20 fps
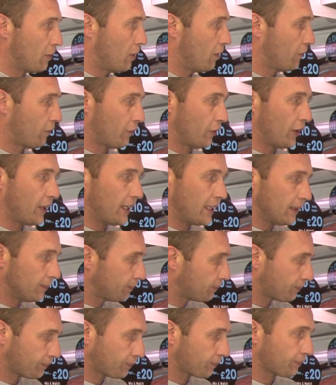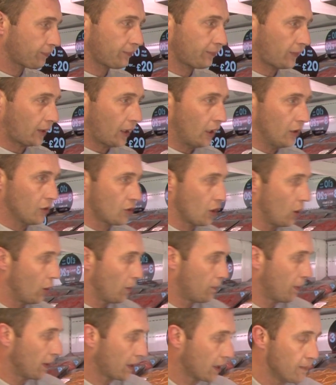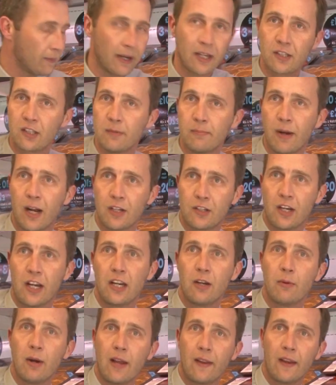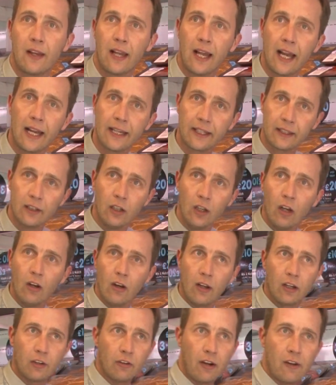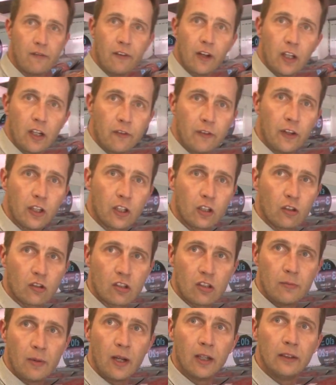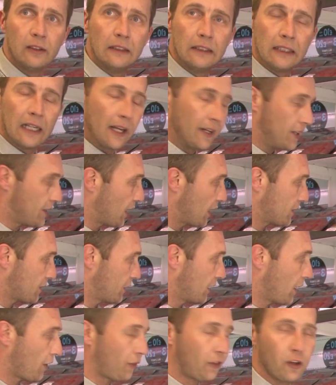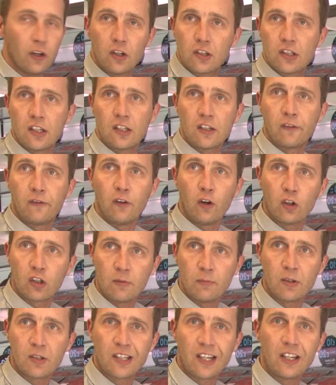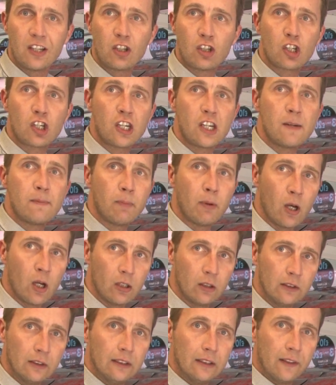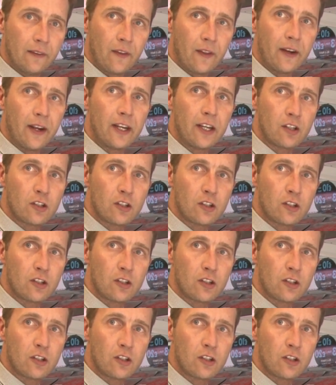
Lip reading: one free, so they can mix and match any way they like. Great value for the customer, and is actually a 30 to 40% cheaper than any